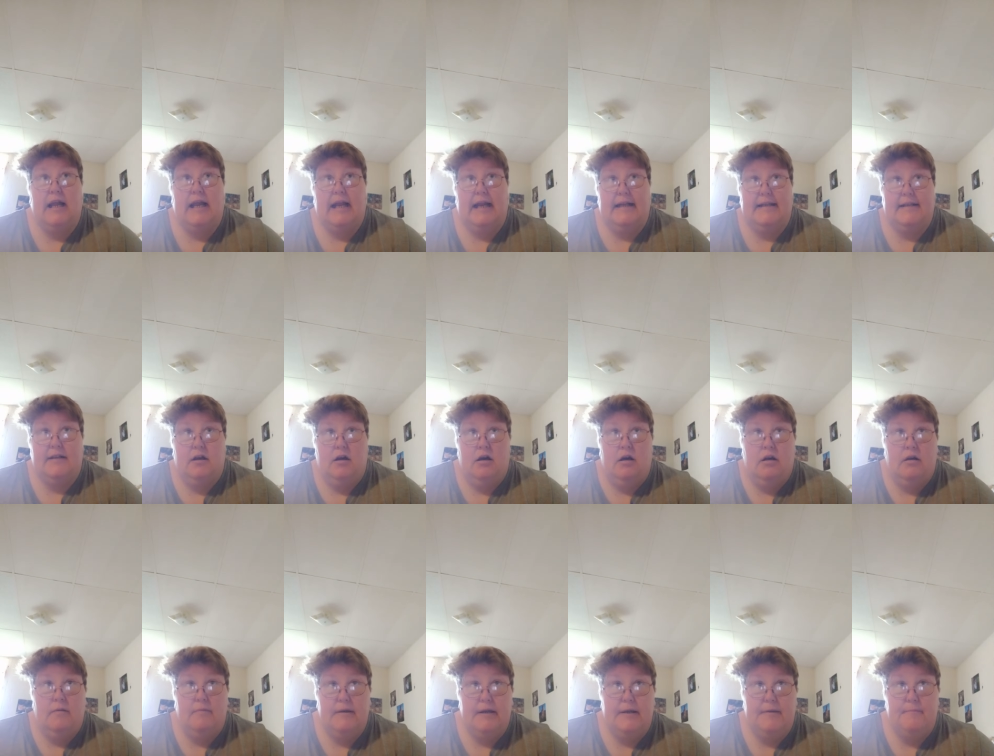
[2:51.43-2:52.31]
and The
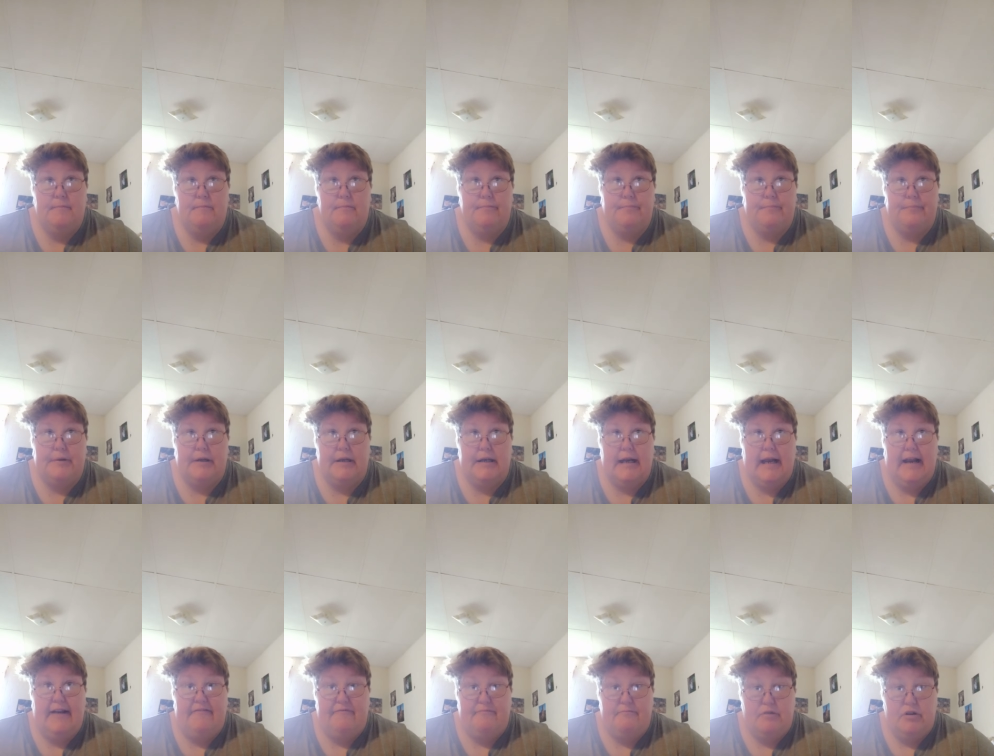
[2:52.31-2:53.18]
Hobbit but
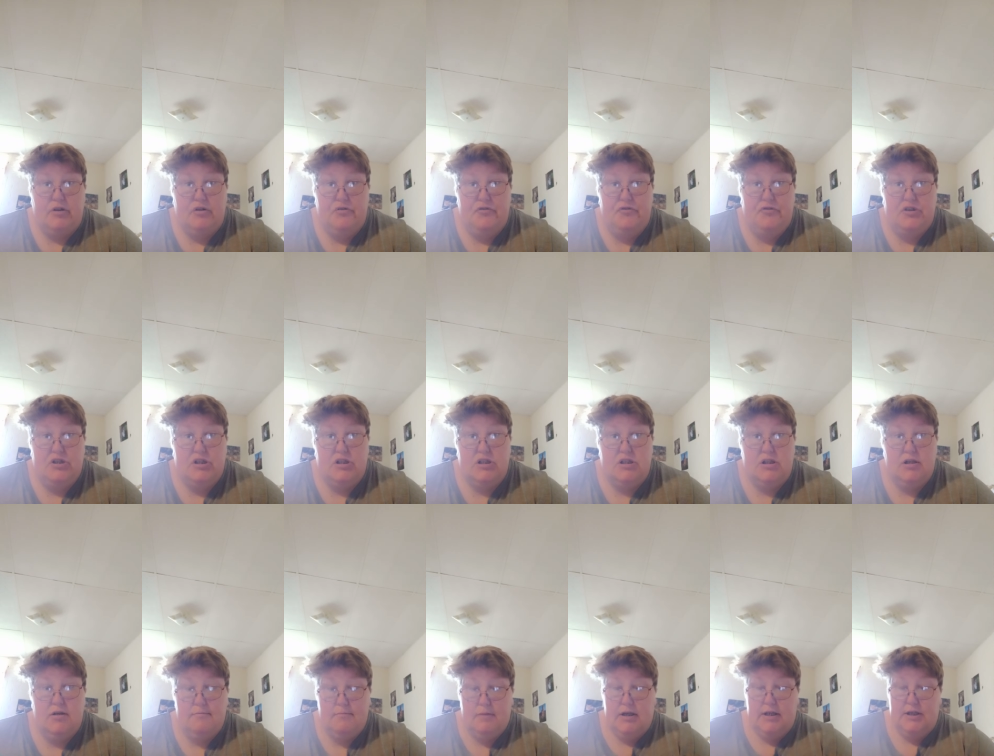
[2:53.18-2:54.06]
I've moved
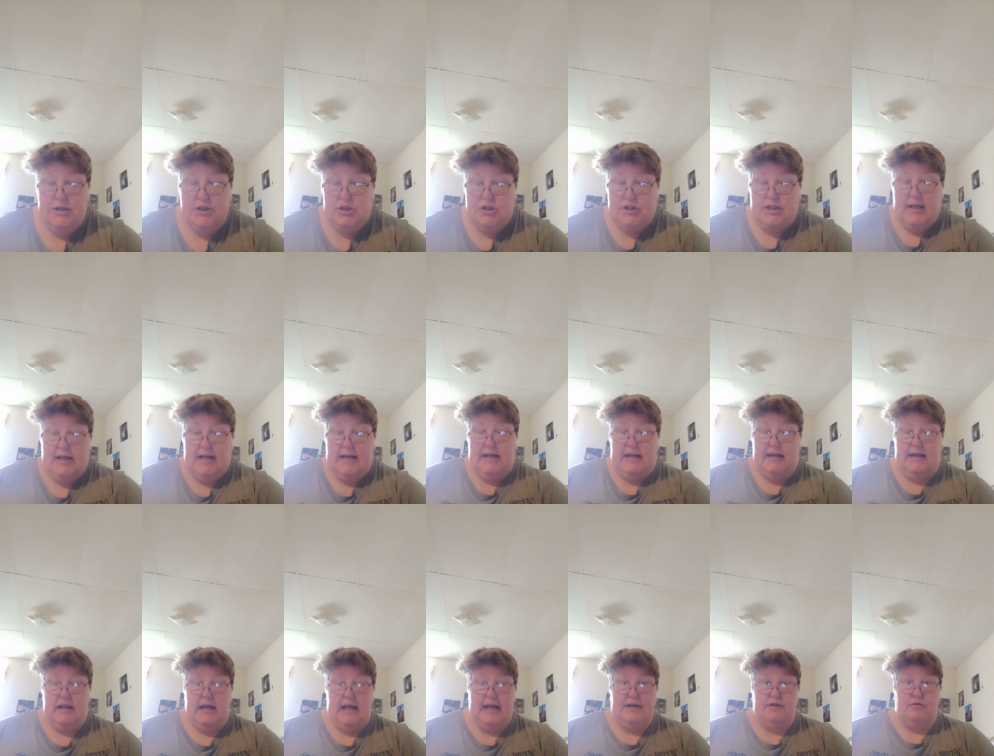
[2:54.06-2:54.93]
so much that
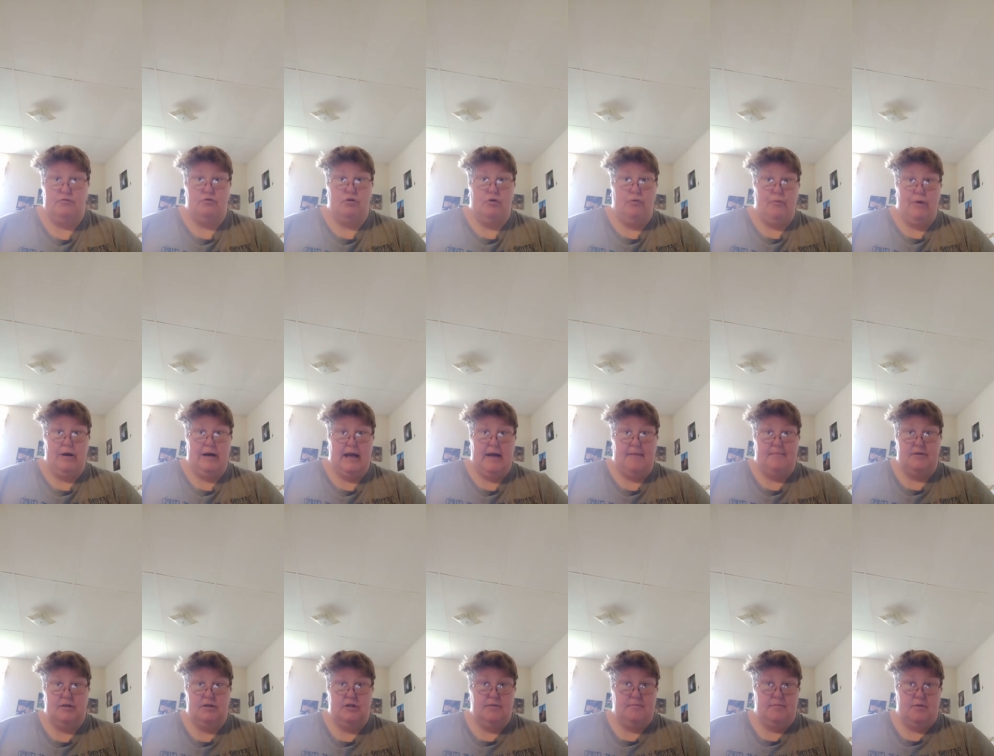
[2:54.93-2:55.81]
I don't know what
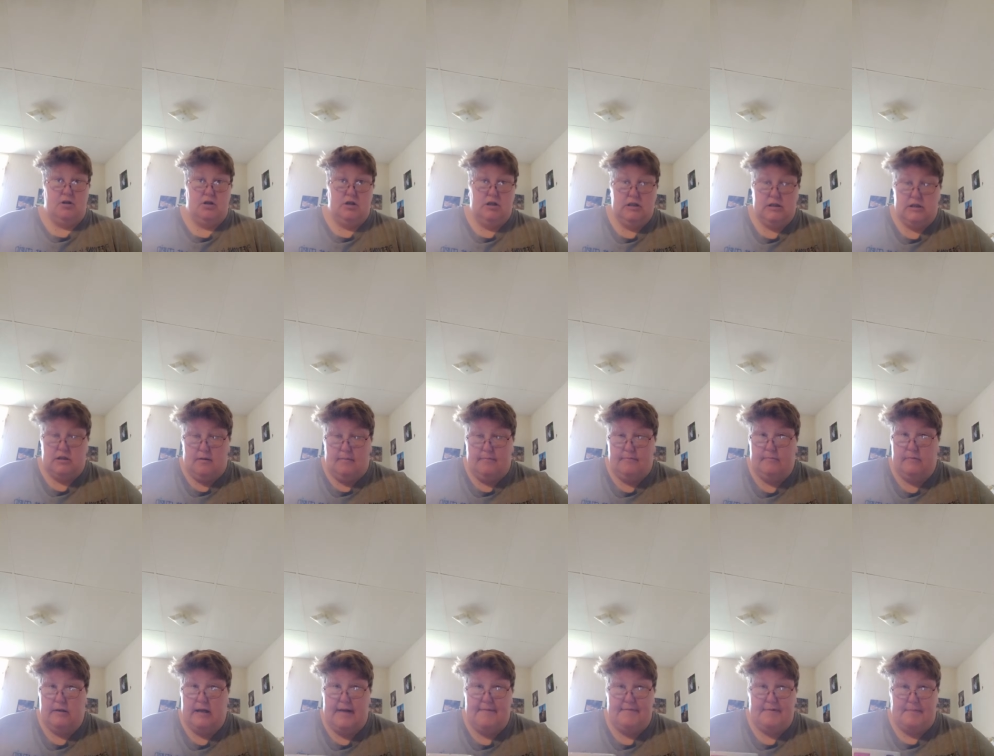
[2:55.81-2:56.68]
happened to the book, so I'm
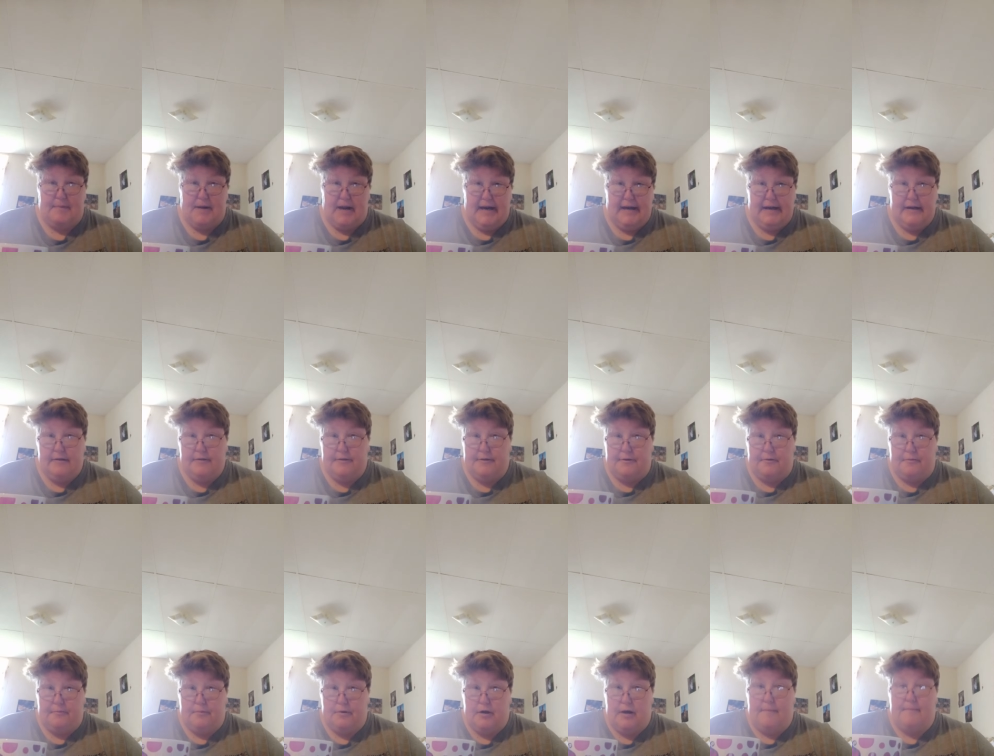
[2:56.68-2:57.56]
having to buy the
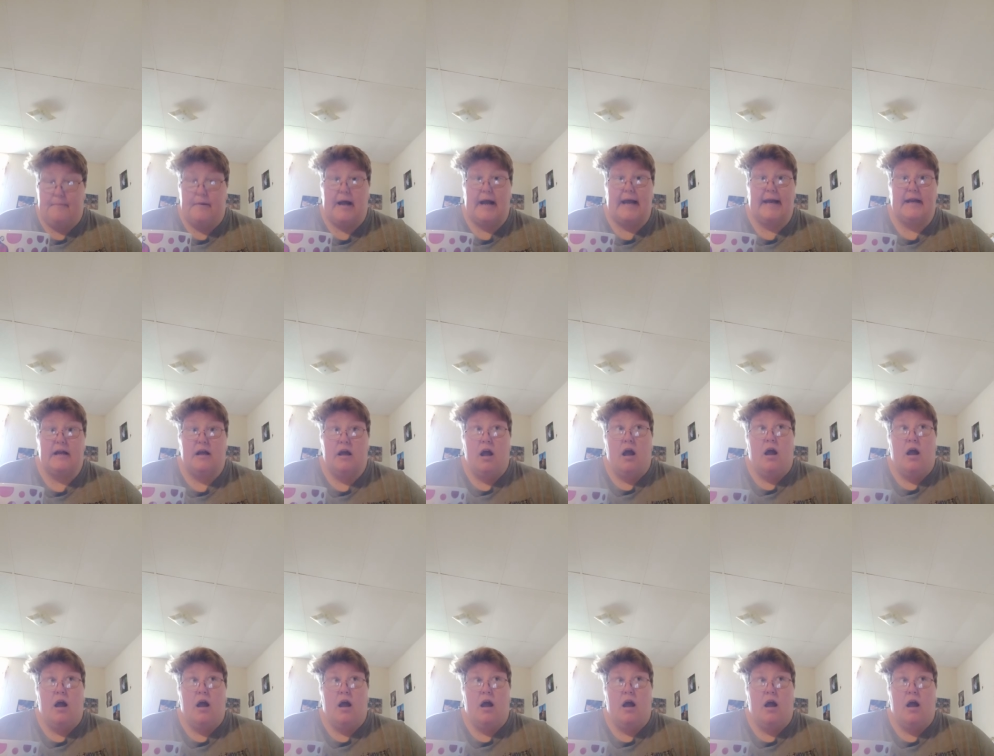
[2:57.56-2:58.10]
new buy